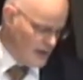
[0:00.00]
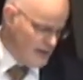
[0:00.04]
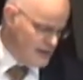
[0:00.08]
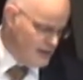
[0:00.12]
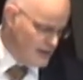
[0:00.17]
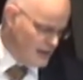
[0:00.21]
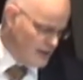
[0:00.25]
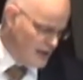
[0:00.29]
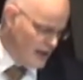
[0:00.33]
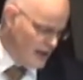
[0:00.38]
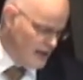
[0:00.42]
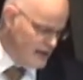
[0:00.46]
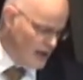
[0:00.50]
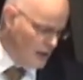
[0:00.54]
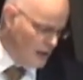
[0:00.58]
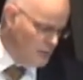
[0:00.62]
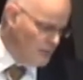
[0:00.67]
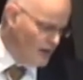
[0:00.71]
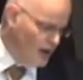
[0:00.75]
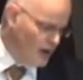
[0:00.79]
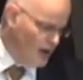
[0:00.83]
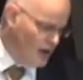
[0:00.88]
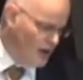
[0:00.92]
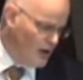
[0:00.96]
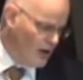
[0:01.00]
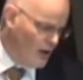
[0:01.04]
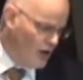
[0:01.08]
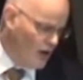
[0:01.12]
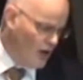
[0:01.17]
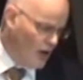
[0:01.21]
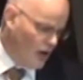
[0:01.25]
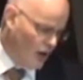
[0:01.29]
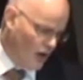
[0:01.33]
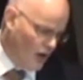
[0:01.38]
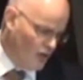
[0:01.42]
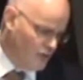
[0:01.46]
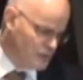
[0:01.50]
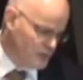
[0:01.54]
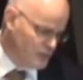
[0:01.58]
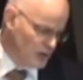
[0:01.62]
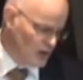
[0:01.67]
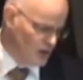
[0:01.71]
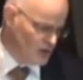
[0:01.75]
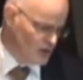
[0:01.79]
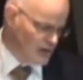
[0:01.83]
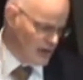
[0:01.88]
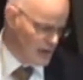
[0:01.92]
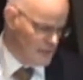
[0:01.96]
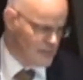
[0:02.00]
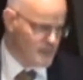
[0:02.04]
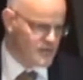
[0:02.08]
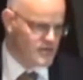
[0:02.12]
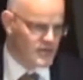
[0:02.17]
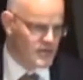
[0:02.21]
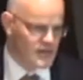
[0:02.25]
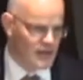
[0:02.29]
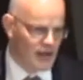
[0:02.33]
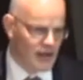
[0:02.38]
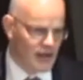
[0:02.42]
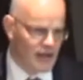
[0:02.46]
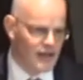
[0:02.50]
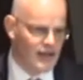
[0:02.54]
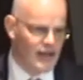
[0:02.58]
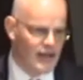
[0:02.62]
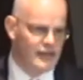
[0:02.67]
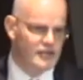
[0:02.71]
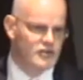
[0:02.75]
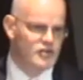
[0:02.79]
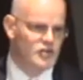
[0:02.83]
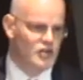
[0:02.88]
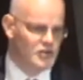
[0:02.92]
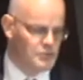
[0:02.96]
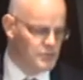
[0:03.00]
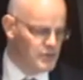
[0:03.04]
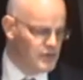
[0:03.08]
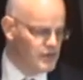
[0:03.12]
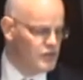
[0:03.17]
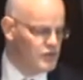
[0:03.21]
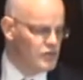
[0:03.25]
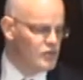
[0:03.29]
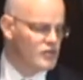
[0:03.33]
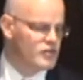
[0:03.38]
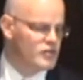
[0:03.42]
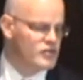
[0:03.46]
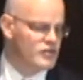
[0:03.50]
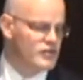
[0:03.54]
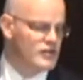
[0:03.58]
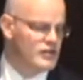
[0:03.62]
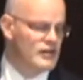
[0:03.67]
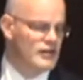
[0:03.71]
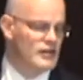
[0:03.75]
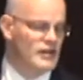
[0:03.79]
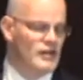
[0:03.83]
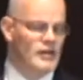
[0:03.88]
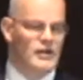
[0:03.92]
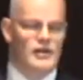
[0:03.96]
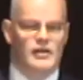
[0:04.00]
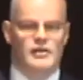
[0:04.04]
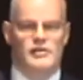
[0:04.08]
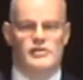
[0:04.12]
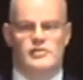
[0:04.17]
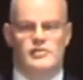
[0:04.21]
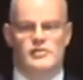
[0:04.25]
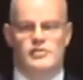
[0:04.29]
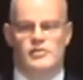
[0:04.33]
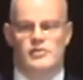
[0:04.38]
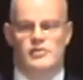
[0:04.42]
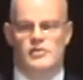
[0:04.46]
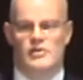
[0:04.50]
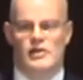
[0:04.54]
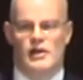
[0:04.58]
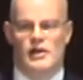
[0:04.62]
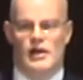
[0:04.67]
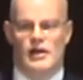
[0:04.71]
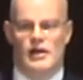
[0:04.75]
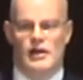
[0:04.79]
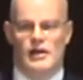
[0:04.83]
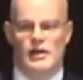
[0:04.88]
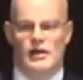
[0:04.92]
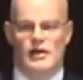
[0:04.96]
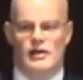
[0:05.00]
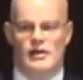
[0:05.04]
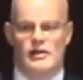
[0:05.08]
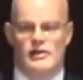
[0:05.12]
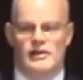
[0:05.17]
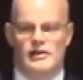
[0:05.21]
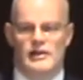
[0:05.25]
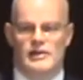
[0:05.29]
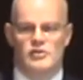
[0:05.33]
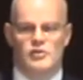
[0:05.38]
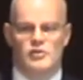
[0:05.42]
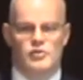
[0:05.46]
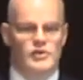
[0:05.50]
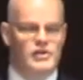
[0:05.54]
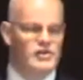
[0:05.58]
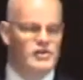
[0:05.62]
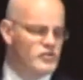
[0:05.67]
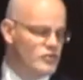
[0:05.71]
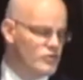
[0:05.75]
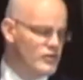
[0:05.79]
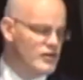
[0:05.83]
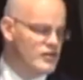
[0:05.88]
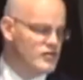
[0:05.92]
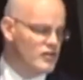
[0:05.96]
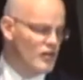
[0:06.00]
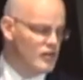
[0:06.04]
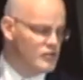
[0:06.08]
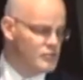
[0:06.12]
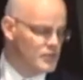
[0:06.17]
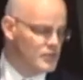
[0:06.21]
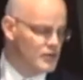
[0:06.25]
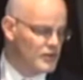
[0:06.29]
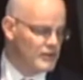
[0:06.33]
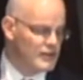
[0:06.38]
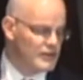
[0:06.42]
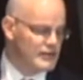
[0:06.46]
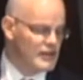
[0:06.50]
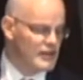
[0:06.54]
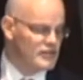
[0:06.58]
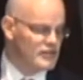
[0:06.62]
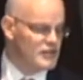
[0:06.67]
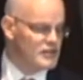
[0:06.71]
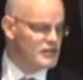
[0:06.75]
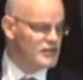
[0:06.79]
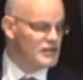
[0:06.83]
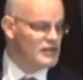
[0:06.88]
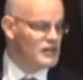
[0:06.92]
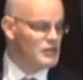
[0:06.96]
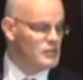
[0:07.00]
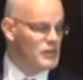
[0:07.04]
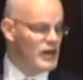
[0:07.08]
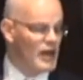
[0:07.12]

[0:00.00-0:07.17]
here a number of programs that could be used to increase resource productivity.